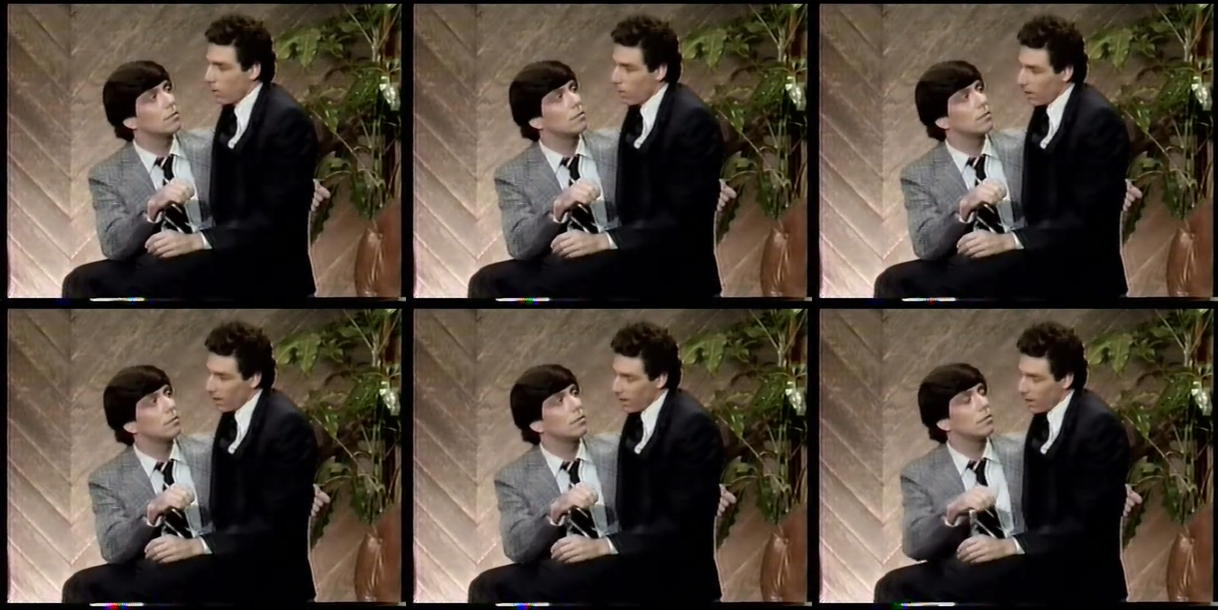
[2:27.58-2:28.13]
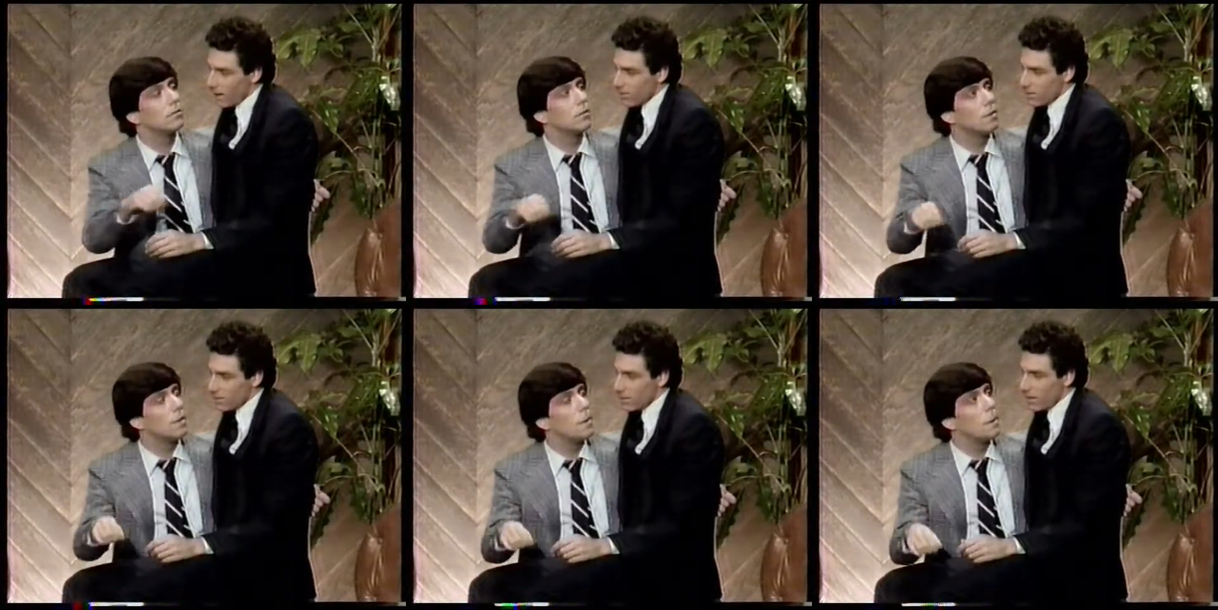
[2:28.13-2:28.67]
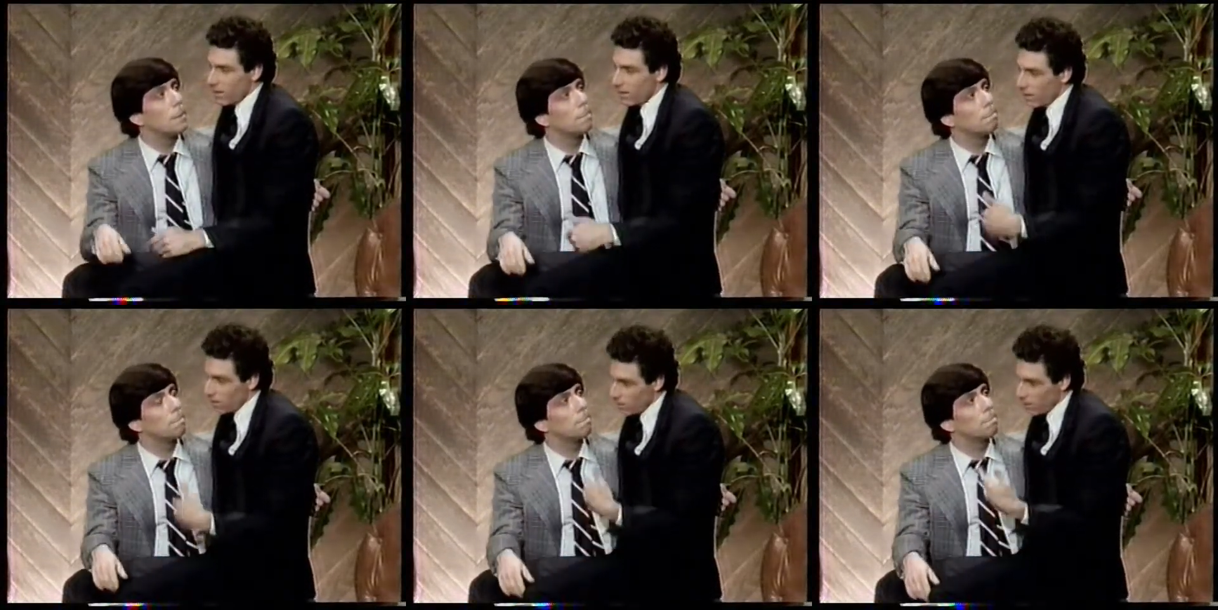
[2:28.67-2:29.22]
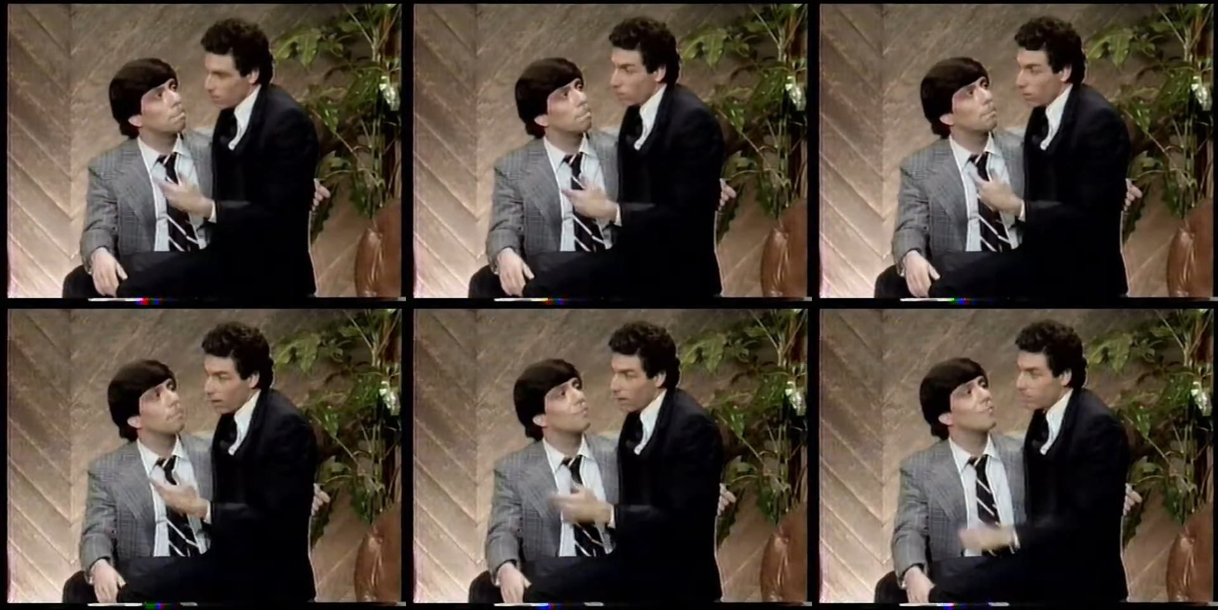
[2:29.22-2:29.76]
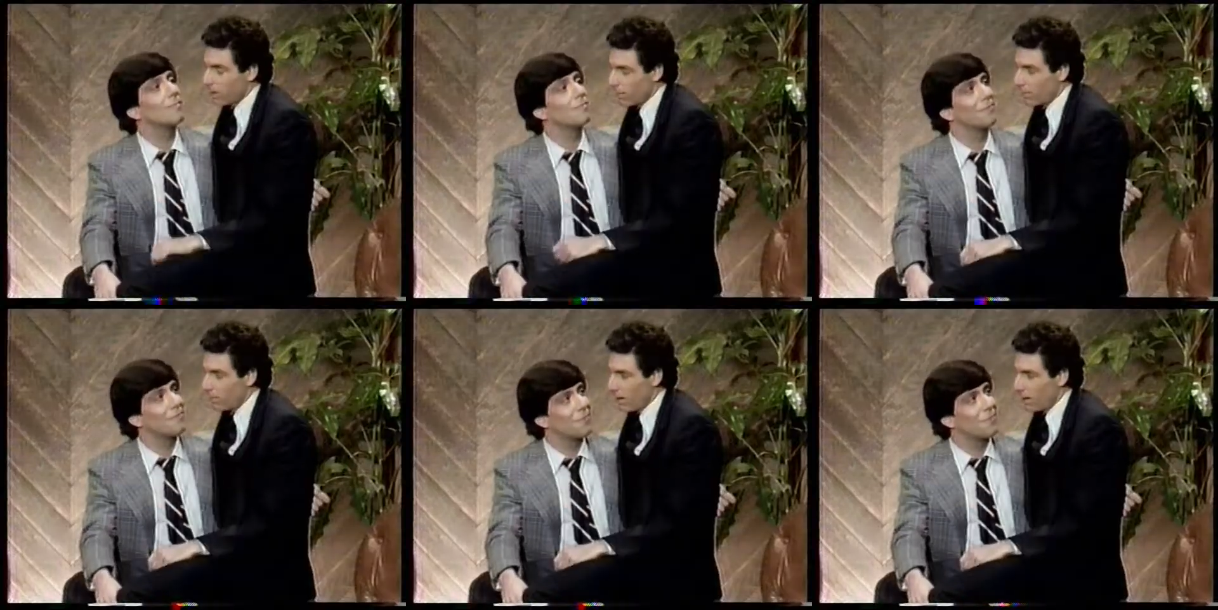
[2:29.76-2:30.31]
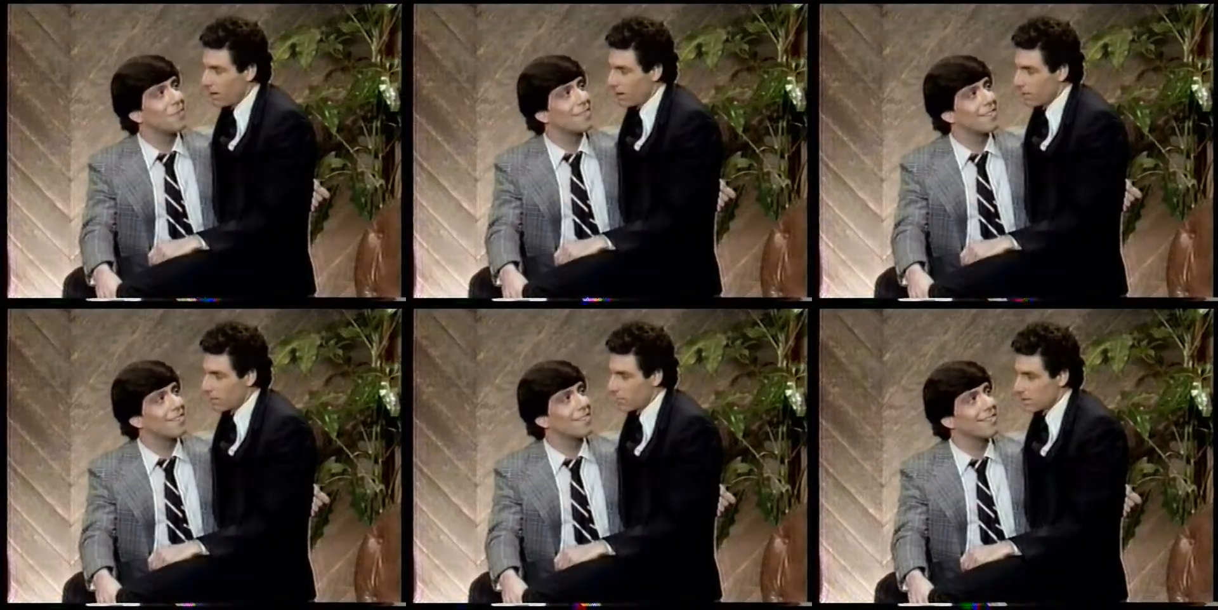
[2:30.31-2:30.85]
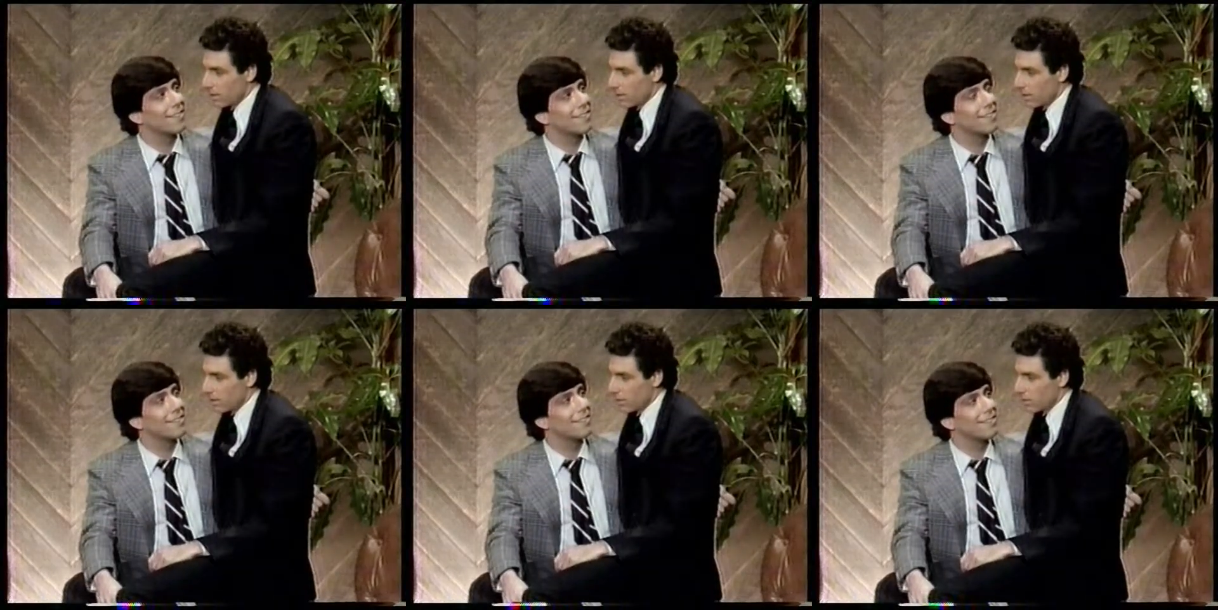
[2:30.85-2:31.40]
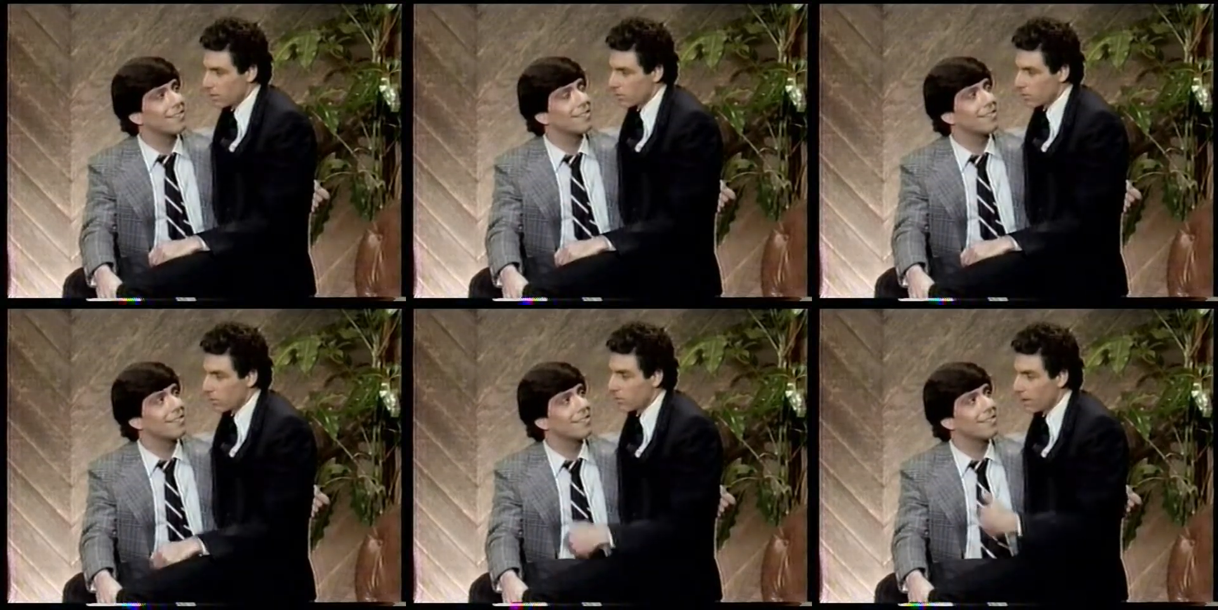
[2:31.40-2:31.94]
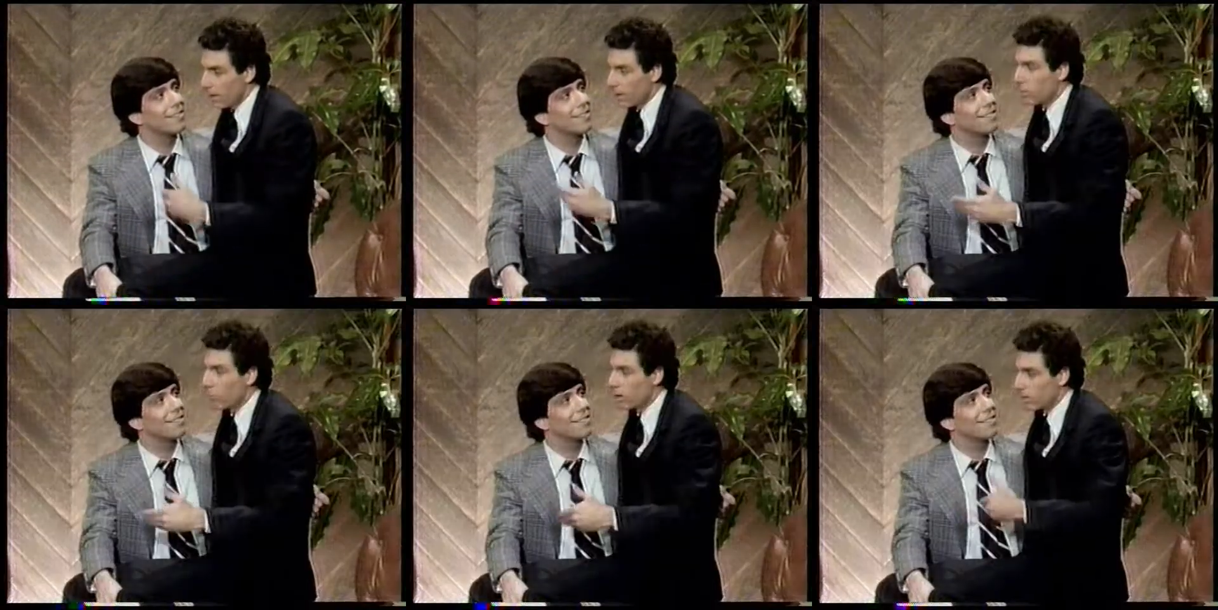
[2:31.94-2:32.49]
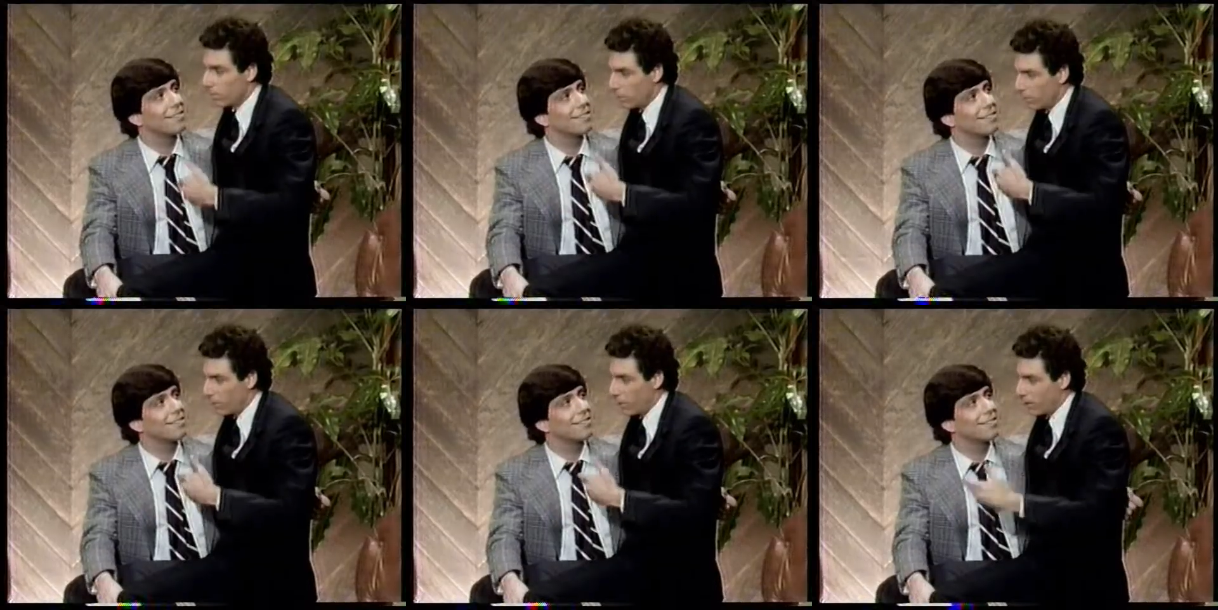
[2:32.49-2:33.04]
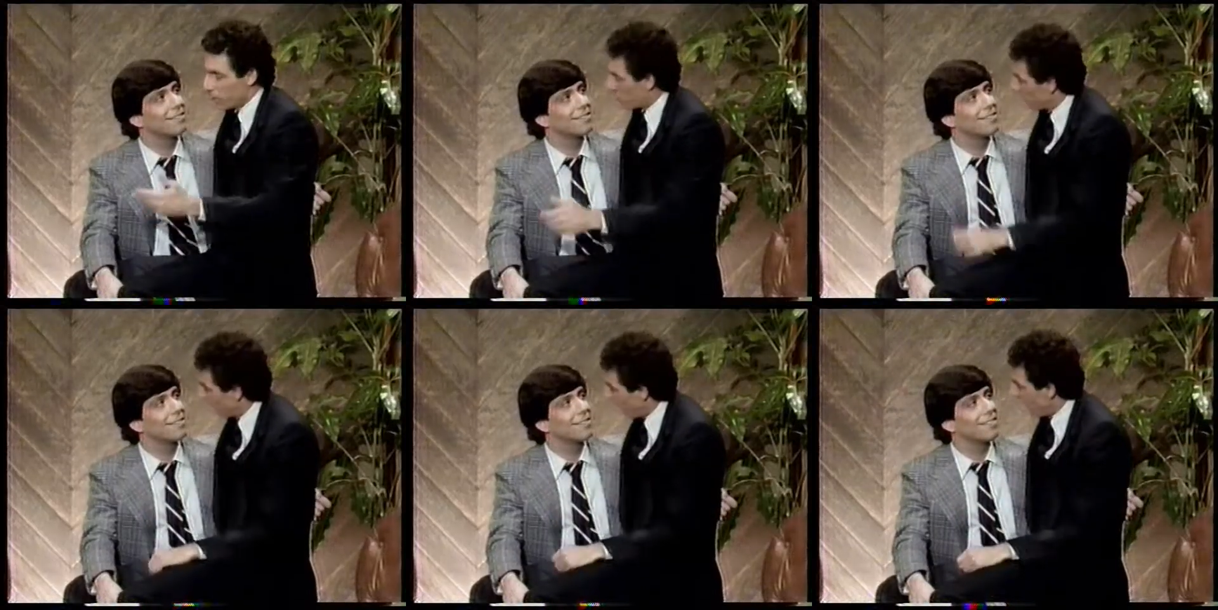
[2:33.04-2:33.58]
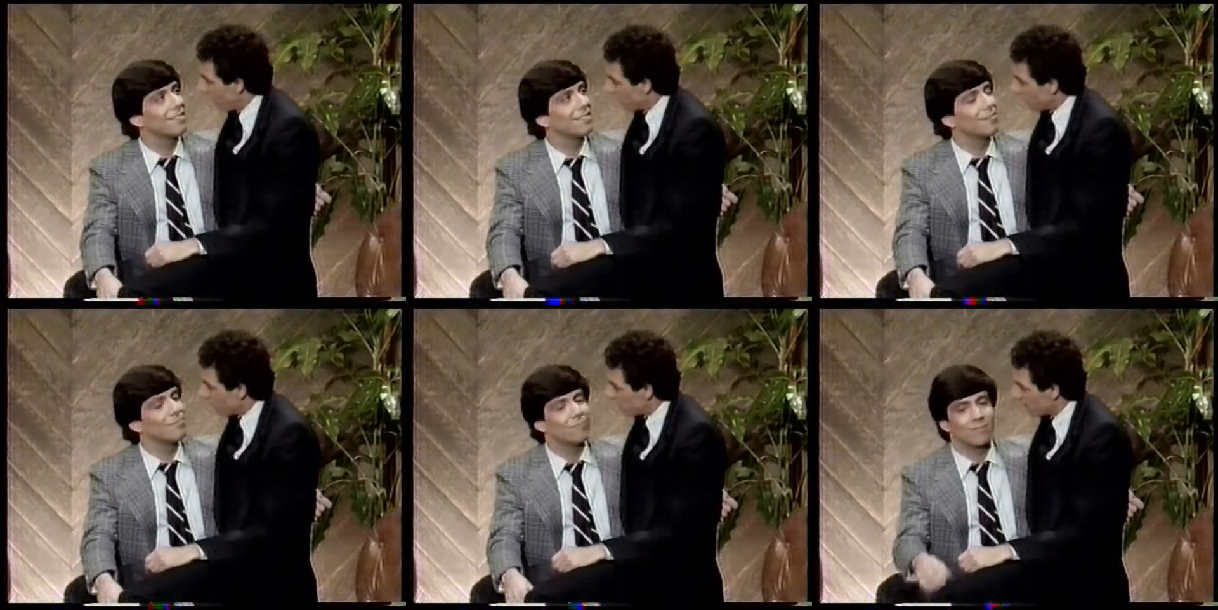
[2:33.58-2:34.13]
Speaker 1: Well, I have to say that he being wrapped up in my arms uh, sort of made him want to punch me out.